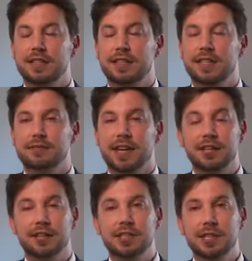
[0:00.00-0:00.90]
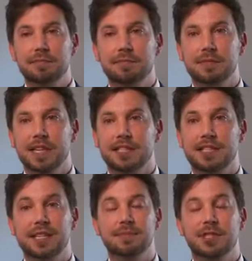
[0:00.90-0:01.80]
the phaco tip as
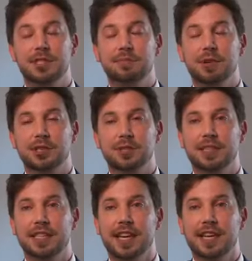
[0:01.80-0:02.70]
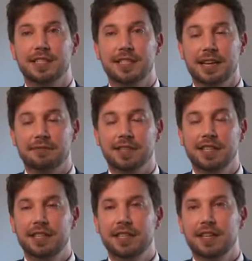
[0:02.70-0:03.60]
deep as you possibly can safely,